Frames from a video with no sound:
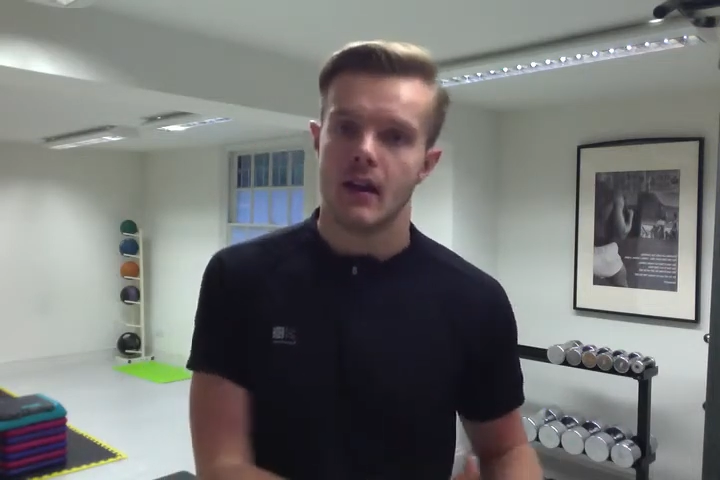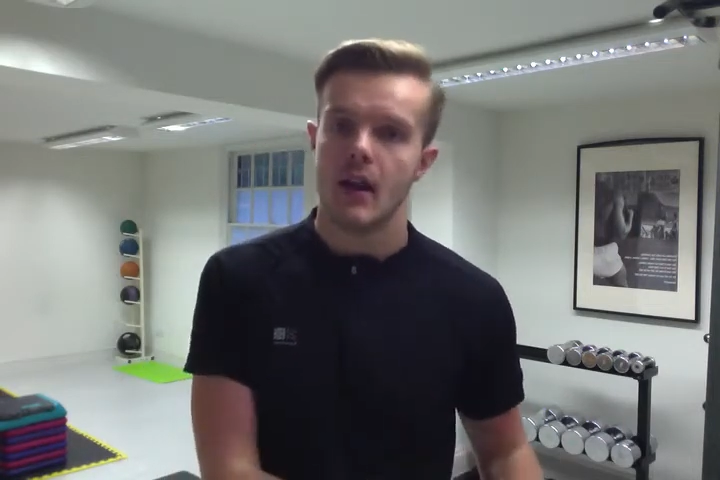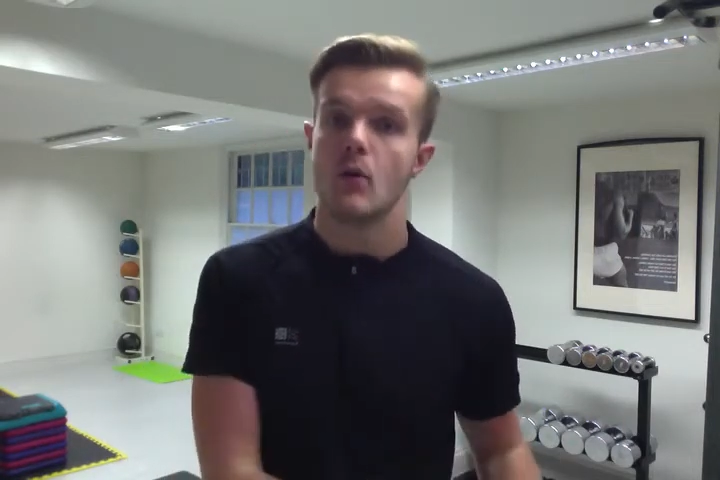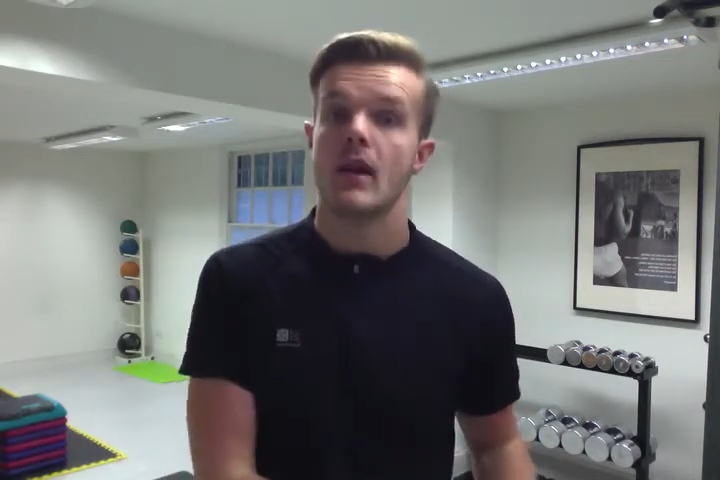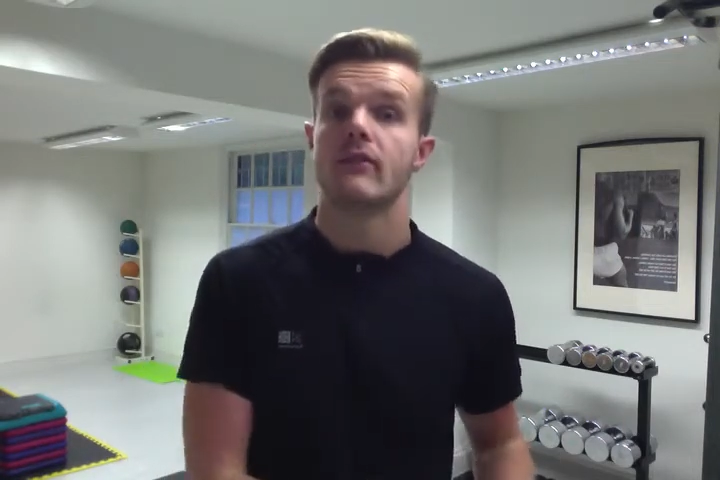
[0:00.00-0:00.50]

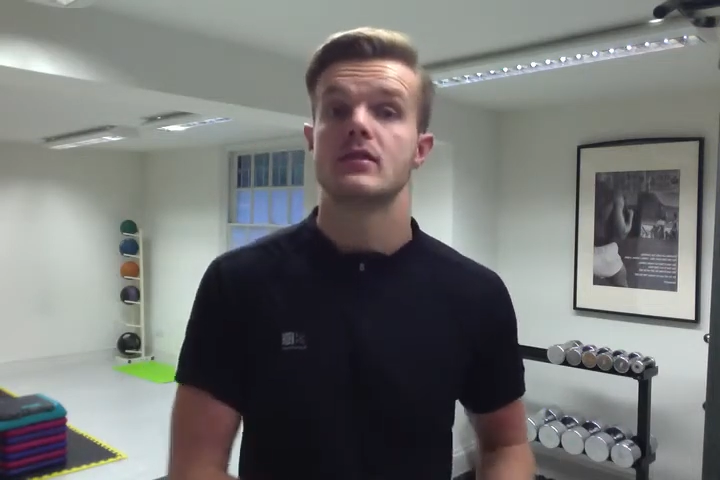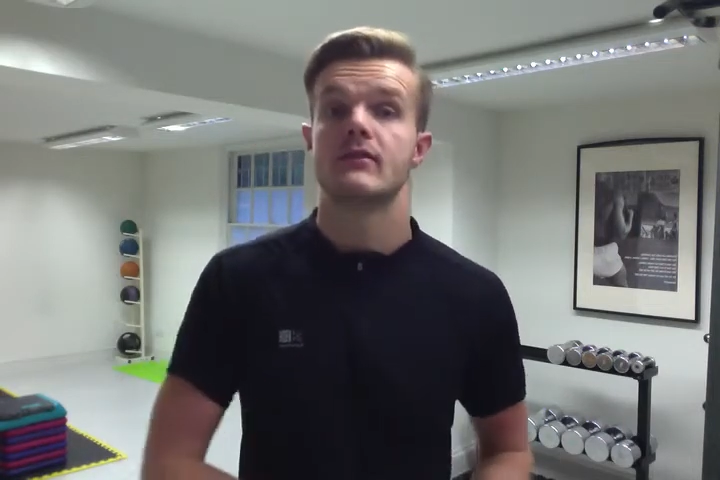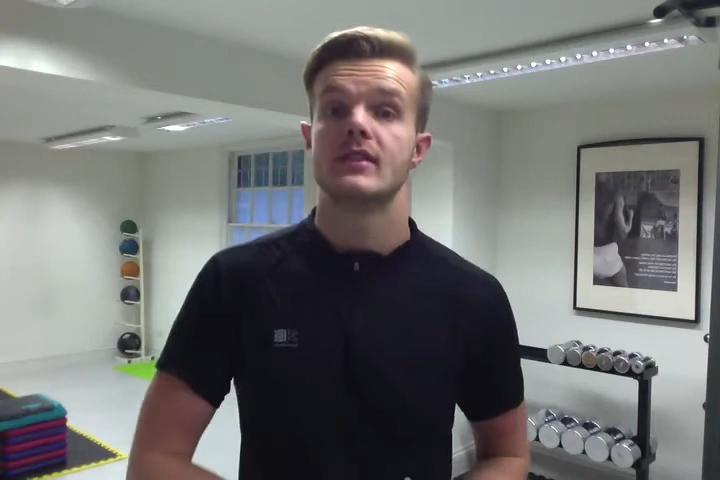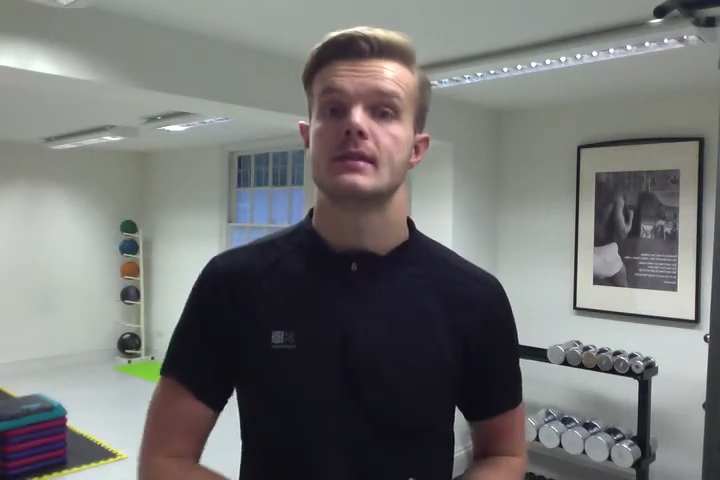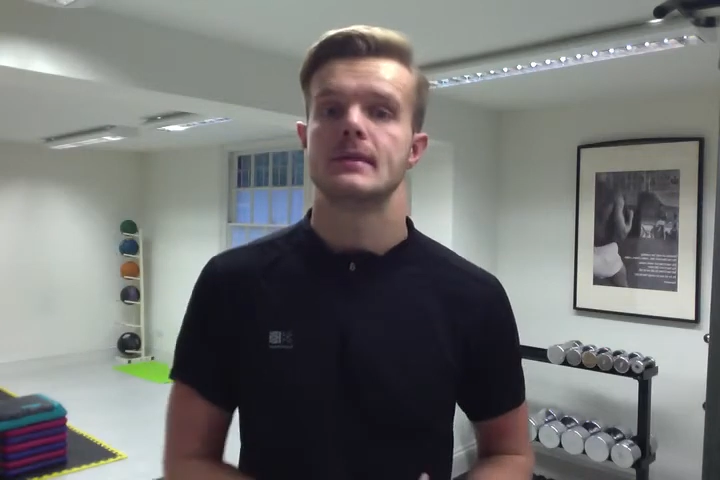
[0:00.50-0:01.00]
low levels of
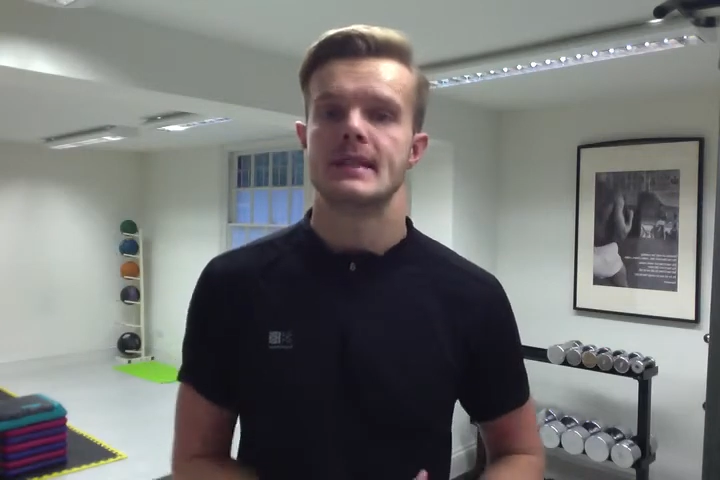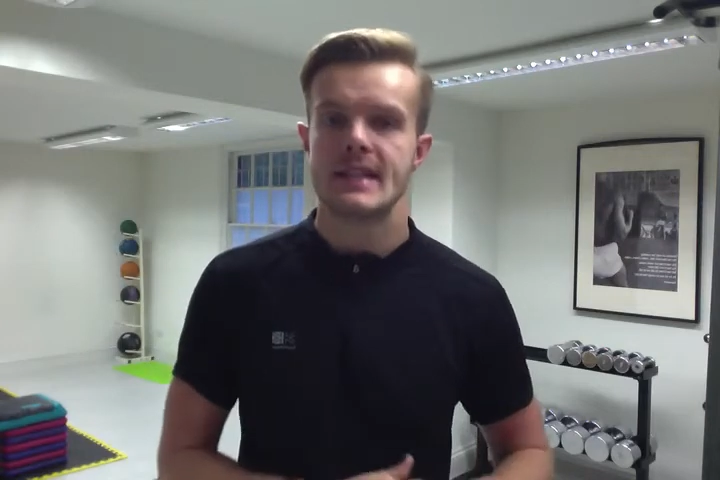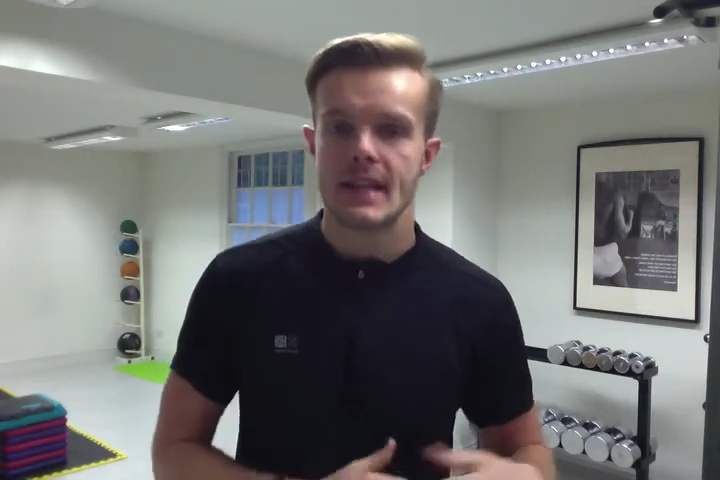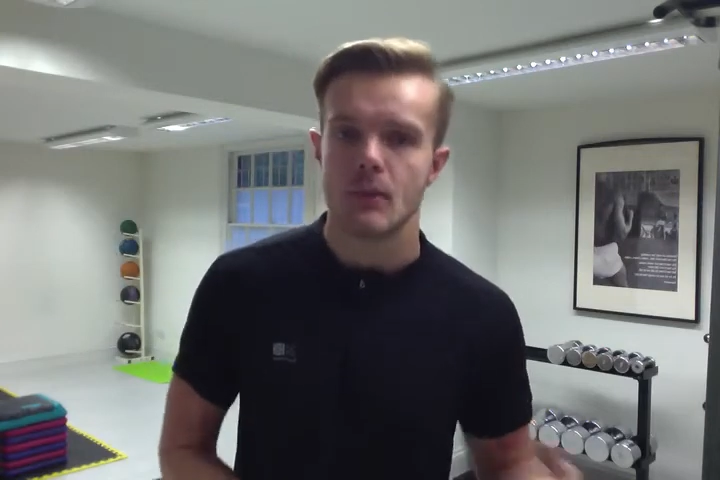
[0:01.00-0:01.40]
vitamin D,